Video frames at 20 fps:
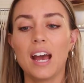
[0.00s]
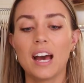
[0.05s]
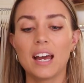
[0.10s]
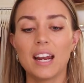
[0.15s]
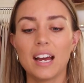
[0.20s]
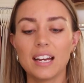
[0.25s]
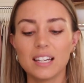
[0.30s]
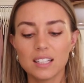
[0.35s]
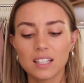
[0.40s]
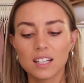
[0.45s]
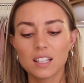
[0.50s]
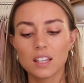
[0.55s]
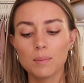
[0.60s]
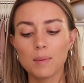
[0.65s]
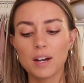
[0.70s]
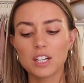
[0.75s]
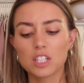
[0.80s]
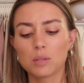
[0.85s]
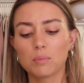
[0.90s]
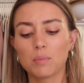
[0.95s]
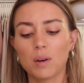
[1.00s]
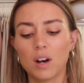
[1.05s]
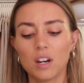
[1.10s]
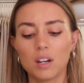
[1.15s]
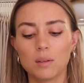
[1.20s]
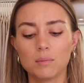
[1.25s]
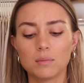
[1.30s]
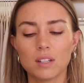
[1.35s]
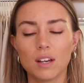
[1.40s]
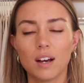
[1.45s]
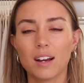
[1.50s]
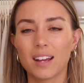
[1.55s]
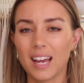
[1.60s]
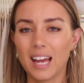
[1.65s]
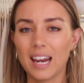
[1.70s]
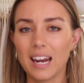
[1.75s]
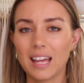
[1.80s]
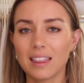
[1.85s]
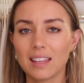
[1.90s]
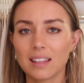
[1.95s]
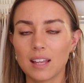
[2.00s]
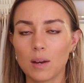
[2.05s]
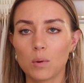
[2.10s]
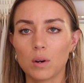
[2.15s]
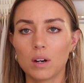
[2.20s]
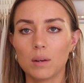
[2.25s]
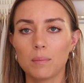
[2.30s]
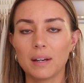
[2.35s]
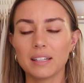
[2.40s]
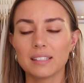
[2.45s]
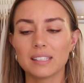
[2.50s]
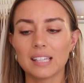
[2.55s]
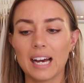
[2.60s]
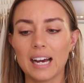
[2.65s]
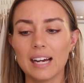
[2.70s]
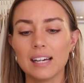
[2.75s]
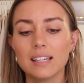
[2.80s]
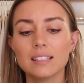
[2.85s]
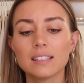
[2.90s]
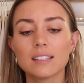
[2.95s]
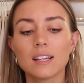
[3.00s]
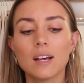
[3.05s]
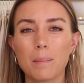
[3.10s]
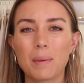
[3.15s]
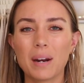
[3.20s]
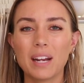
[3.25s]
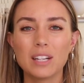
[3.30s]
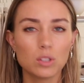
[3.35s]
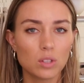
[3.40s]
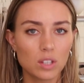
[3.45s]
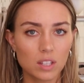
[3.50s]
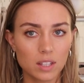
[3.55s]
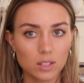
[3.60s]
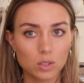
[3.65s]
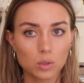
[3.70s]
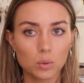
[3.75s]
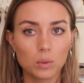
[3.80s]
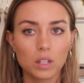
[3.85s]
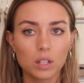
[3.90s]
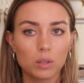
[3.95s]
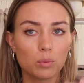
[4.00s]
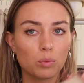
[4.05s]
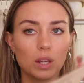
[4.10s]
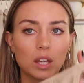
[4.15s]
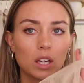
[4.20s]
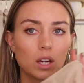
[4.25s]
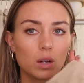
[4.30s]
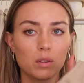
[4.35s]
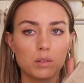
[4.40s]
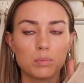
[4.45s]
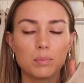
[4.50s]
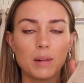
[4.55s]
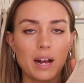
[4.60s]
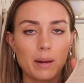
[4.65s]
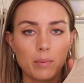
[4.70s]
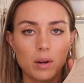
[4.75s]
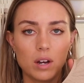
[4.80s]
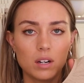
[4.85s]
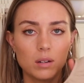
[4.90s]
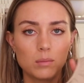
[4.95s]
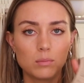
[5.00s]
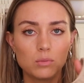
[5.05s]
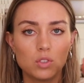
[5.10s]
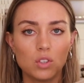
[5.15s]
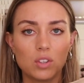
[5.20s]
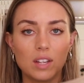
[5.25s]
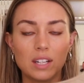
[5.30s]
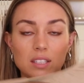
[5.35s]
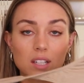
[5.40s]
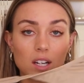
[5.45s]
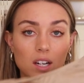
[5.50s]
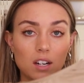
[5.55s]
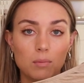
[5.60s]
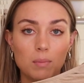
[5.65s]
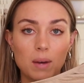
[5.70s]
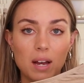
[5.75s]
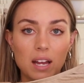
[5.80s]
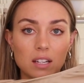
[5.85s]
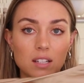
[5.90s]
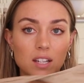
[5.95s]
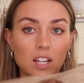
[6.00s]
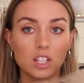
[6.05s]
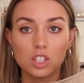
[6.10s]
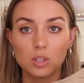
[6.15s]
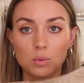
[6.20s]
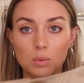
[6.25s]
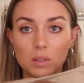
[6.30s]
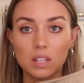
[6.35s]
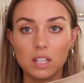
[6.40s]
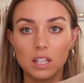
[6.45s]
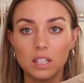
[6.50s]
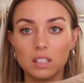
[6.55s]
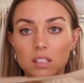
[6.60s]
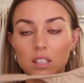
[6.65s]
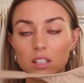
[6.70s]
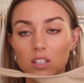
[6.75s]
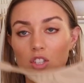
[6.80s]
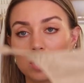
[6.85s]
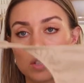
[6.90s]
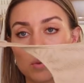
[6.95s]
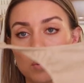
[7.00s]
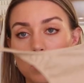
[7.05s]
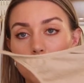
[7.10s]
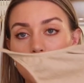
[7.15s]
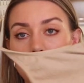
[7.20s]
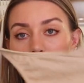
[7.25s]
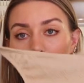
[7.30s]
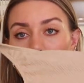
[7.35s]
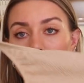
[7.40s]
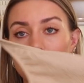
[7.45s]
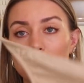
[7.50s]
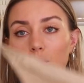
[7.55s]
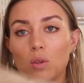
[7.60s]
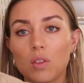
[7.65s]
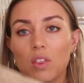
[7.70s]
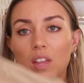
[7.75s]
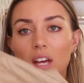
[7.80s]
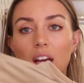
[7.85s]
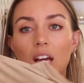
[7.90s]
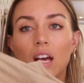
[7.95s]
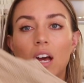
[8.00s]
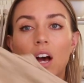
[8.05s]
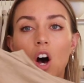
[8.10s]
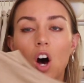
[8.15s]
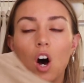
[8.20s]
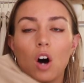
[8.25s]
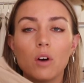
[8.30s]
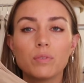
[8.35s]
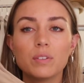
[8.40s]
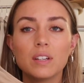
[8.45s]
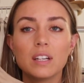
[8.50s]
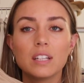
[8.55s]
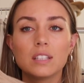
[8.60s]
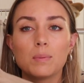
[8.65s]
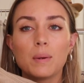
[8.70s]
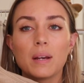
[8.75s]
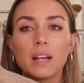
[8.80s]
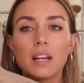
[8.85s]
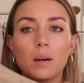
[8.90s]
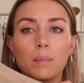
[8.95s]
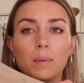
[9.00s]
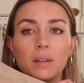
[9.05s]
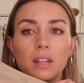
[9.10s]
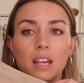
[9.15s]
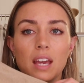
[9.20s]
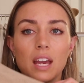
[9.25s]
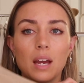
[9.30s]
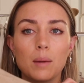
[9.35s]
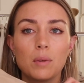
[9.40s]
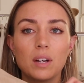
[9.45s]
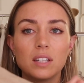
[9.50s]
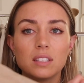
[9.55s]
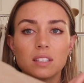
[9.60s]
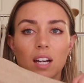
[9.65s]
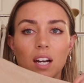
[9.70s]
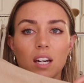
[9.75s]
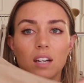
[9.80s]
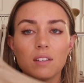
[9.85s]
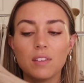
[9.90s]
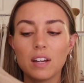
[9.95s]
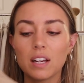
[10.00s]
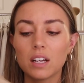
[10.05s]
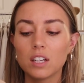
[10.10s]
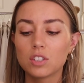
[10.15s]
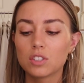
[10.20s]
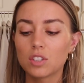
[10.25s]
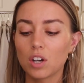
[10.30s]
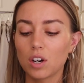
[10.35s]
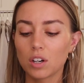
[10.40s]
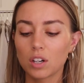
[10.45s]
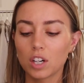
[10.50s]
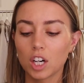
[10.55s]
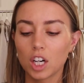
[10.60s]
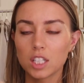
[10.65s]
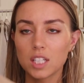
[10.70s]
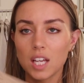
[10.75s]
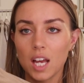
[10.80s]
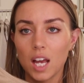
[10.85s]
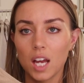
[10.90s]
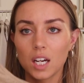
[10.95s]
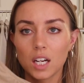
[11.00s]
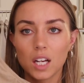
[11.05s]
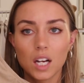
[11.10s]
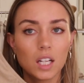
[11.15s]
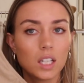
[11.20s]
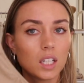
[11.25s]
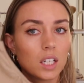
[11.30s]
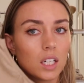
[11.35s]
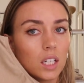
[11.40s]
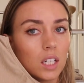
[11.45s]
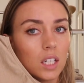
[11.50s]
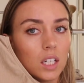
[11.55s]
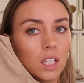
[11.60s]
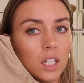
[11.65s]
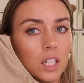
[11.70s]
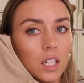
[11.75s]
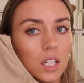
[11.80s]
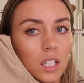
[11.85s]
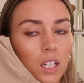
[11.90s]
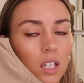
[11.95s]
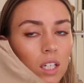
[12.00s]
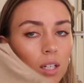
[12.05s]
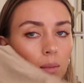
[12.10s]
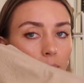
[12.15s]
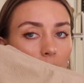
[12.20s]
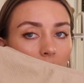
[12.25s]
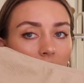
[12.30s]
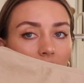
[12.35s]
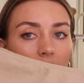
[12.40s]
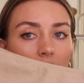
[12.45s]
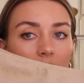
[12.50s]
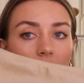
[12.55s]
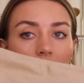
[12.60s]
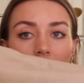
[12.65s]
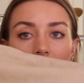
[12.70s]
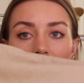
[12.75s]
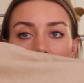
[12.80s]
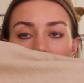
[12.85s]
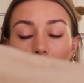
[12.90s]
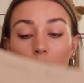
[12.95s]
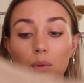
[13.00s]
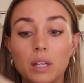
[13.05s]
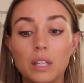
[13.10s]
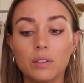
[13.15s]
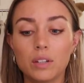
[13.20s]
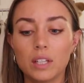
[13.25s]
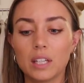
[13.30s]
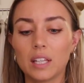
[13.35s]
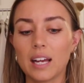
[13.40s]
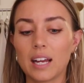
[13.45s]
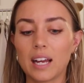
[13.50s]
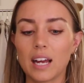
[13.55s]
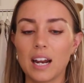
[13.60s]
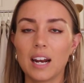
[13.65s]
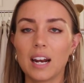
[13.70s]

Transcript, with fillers: And I didn't get the matching bottoms. Again, I think they weren't in my size, but I do think this will look really good with black bottoms. So that's kind of my intention with this is just to wear black bottoms with it. Hopefully it's picking up on the camera. It's kind of like a darker tan color, but I really, really like it.